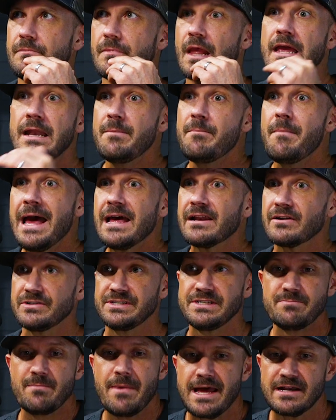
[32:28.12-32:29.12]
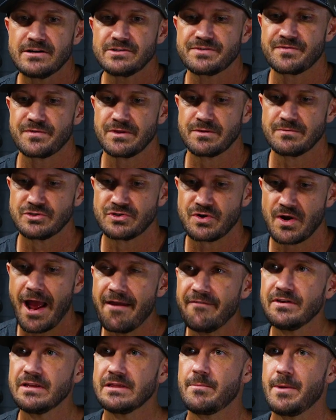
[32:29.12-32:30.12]
And it matters. It matters for
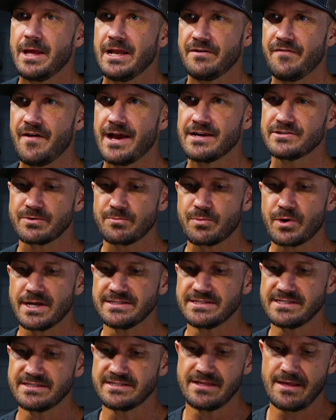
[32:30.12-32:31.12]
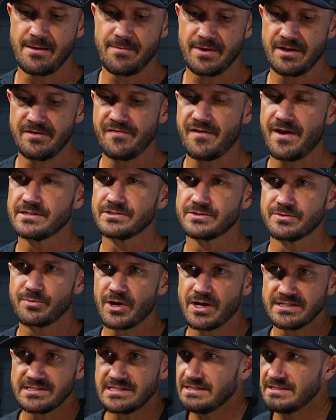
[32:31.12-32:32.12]
driving the manufacturing process, and that manufacturing
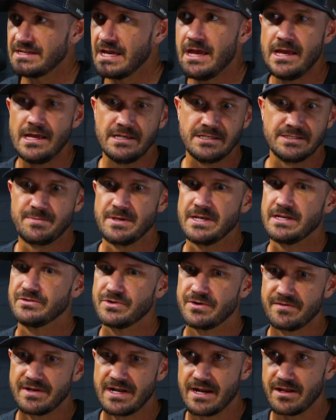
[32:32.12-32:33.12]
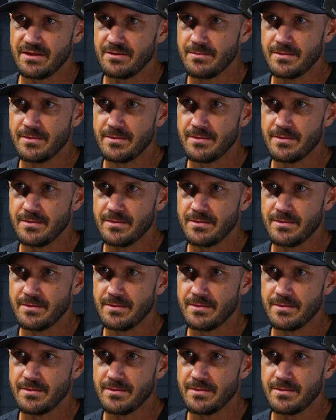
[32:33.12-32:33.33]
process is being driven out of the